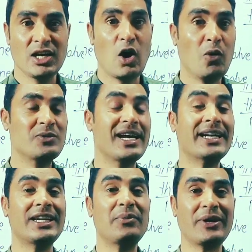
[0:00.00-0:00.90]

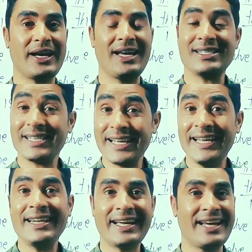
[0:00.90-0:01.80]
objective case
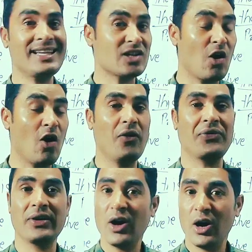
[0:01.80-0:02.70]
in case of